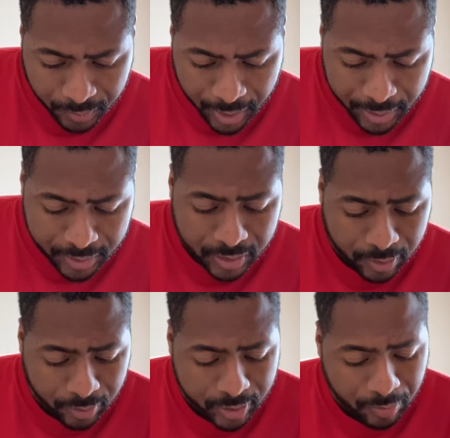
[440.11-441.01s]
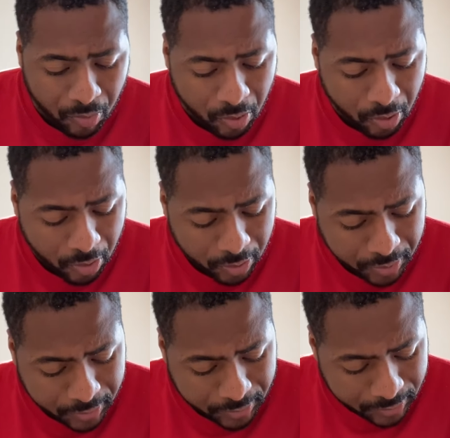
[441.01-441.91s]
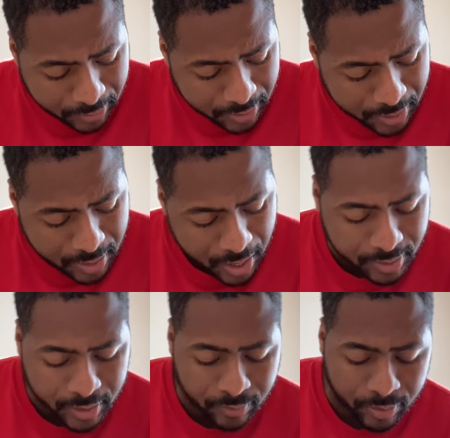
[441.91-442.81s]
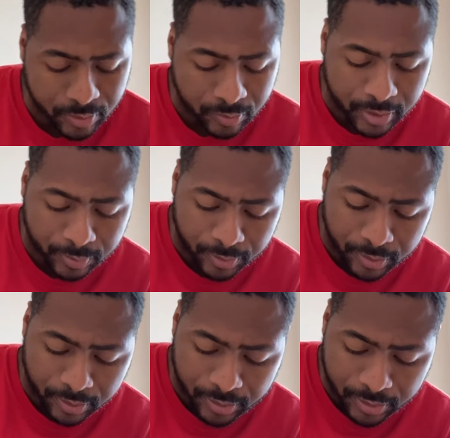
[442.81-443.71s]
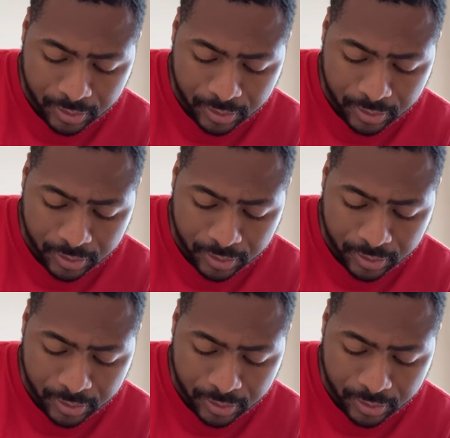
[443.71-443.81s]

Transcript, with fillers: 18 Chris Paul, 19 Russell Westbrook,